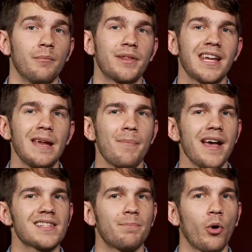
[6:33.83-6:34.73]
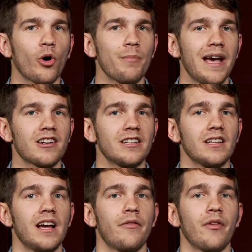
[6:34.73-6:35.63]
But the GamePad's poor
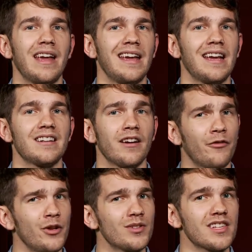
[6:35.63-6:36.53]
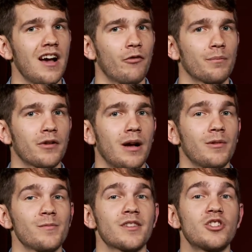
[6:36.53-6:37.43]
battery life and a few software
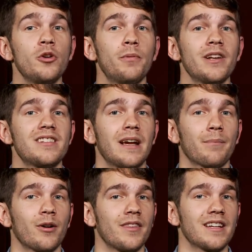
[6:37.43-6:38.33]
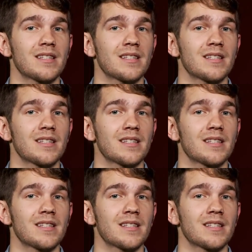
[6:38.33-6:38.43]
problems do put a damper on the